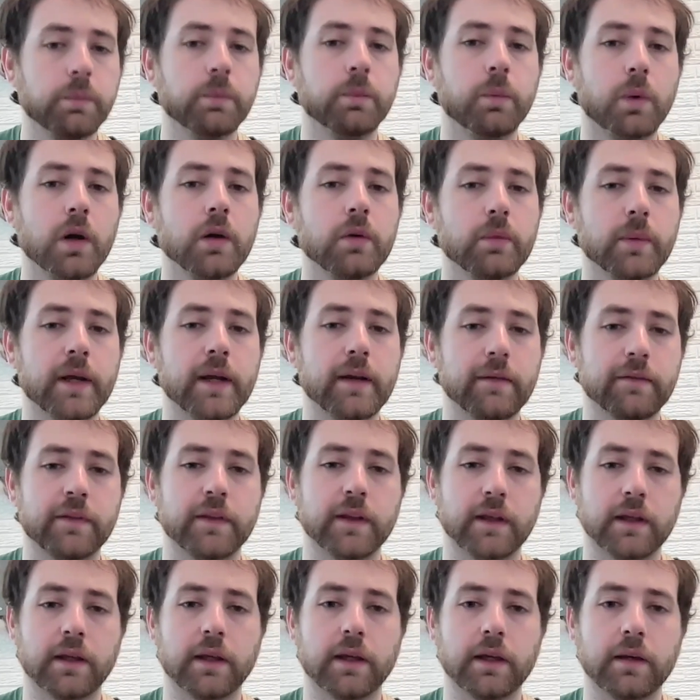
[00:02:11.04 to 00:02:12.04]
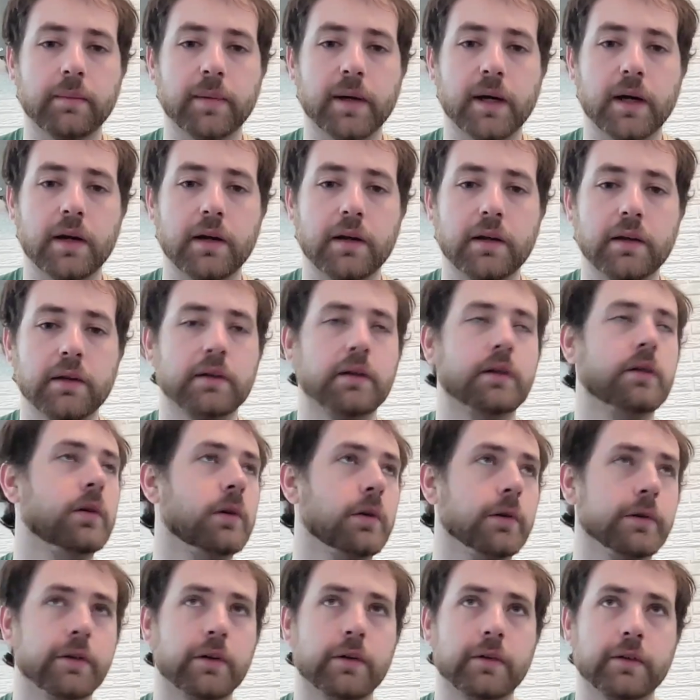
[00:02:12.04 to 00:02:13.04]
one way of thinking about it, a
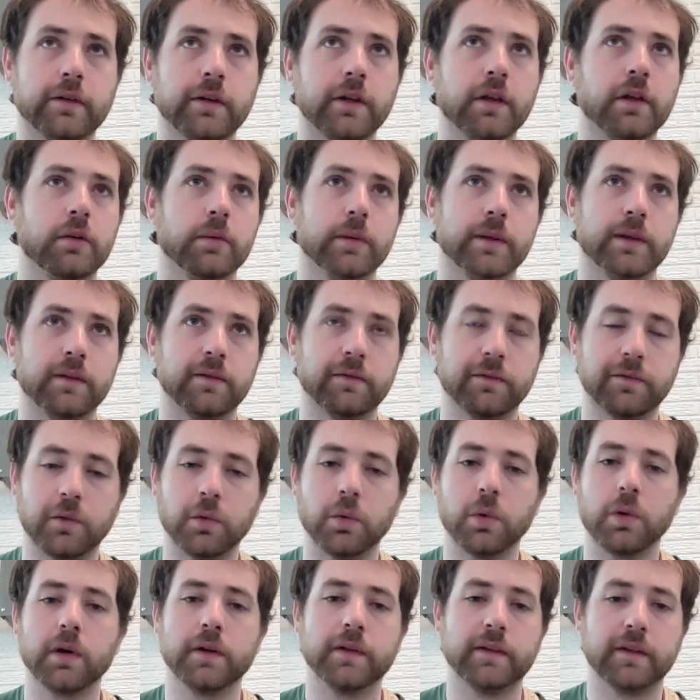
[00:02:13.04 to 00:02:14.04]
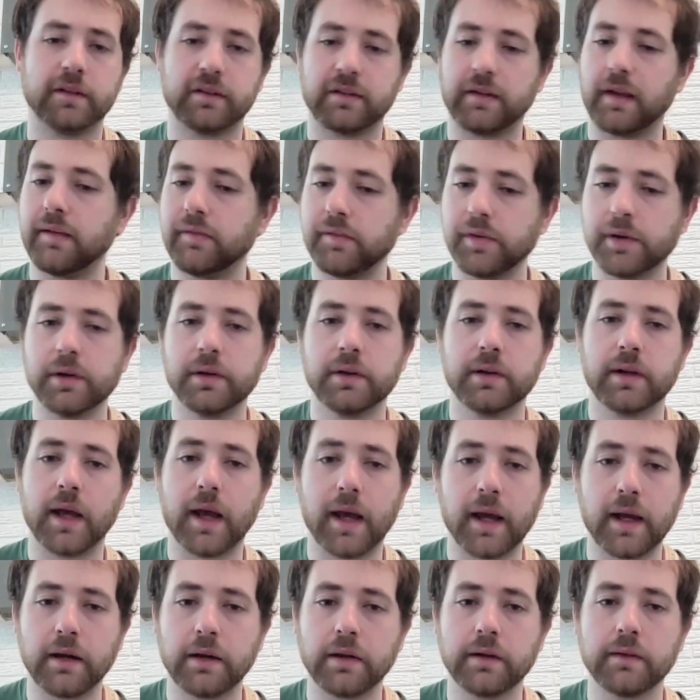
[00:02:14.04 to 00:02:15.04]
whole tone scale with the 4 and the 7
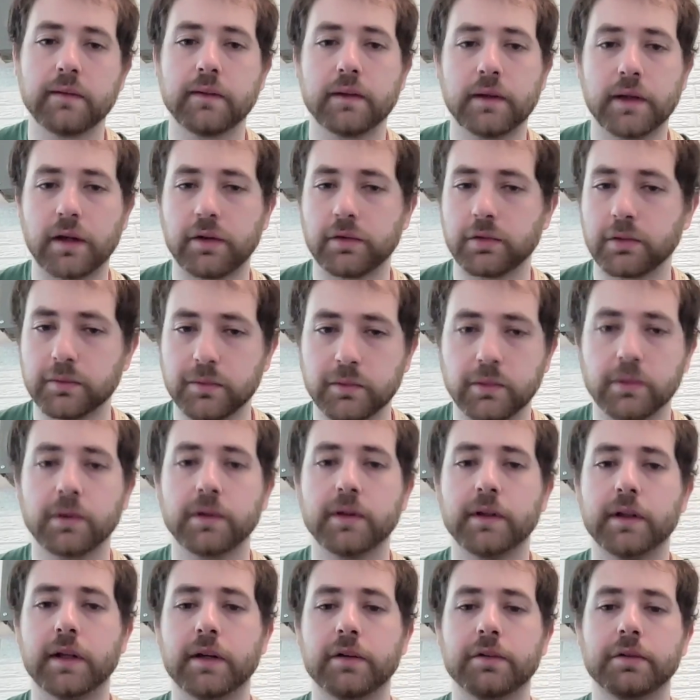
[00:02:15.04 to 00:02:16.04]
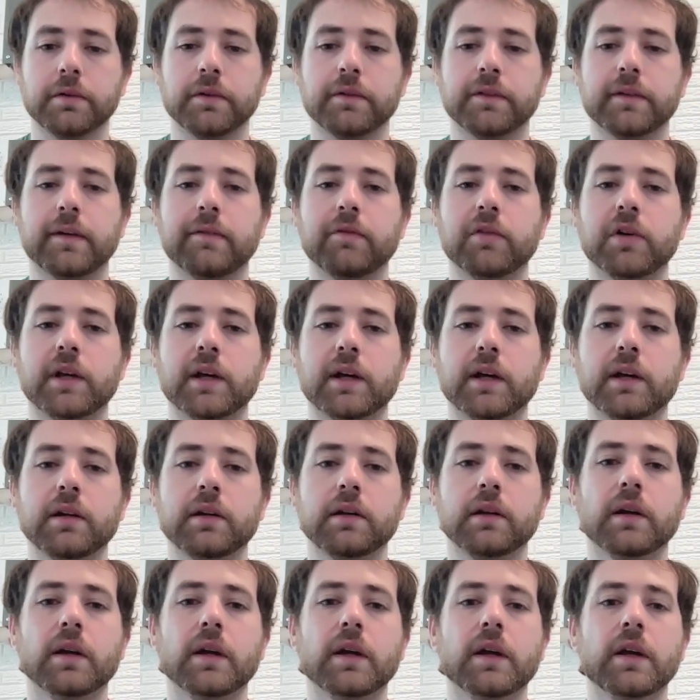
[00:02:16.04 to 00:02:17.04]
added, natural 4 and the natural 7
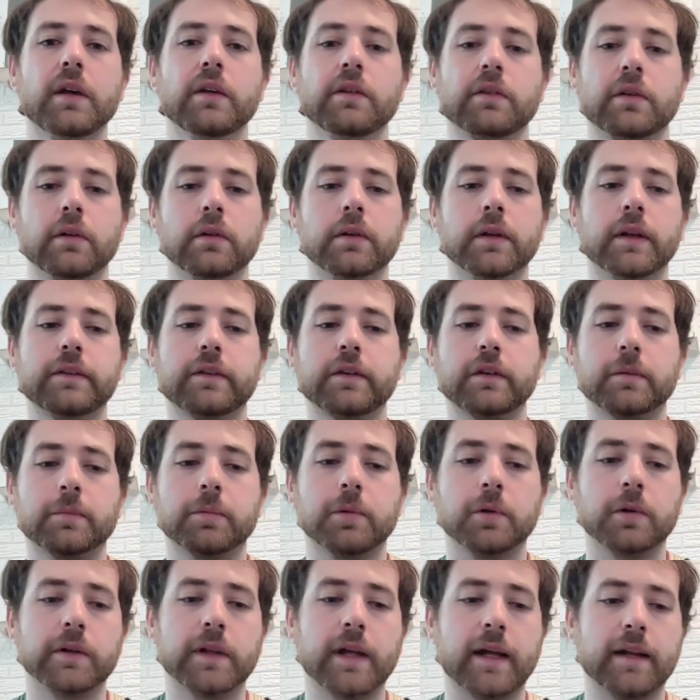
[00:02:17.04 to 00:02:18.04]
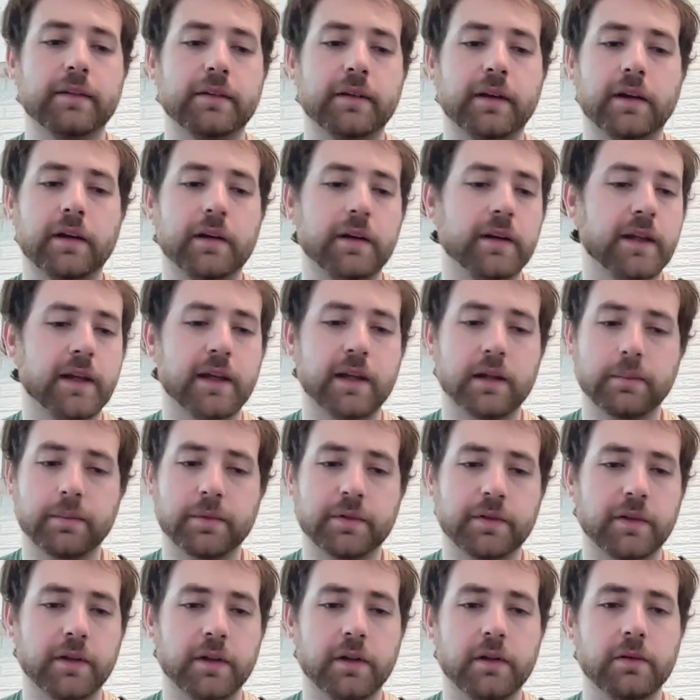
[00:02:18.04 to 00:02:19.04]
added. So let's explore that sound. Again, I'm
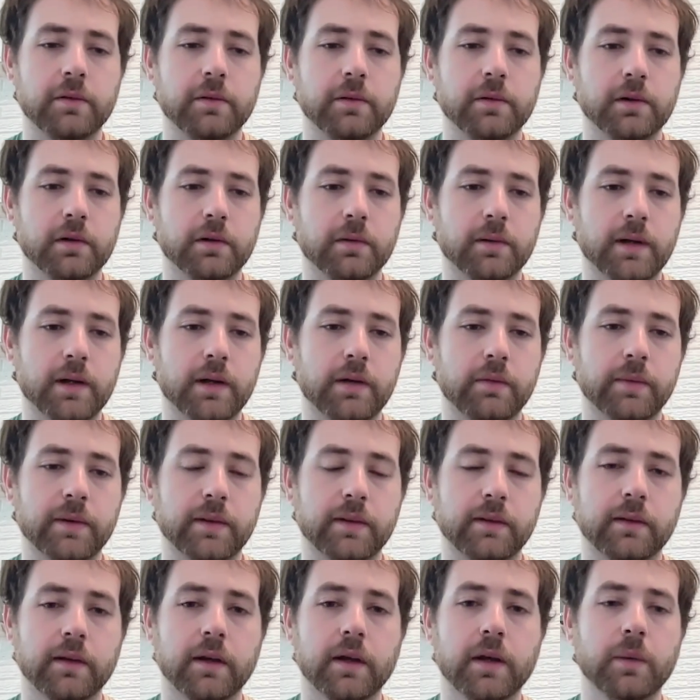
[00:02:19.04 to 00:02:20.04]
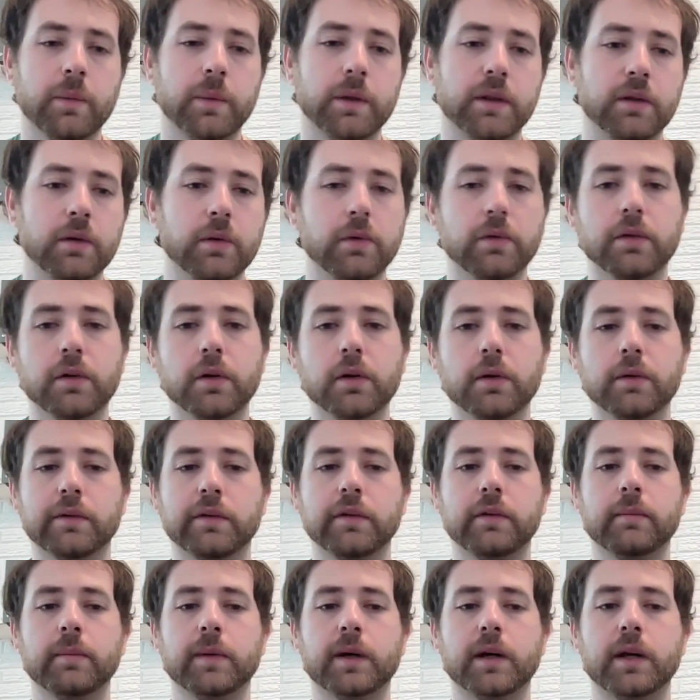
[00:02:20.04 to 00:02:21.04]
just going to noodle around with those
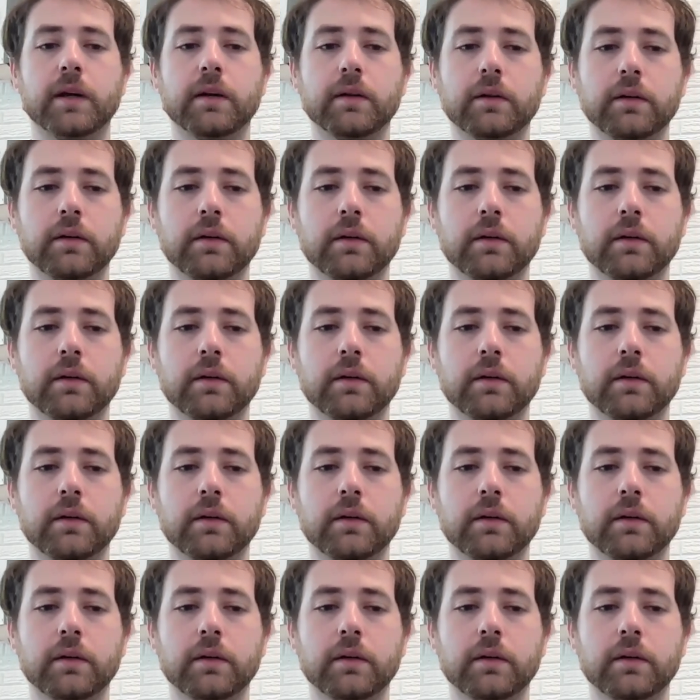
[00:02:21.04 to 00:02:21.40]
notes in mind.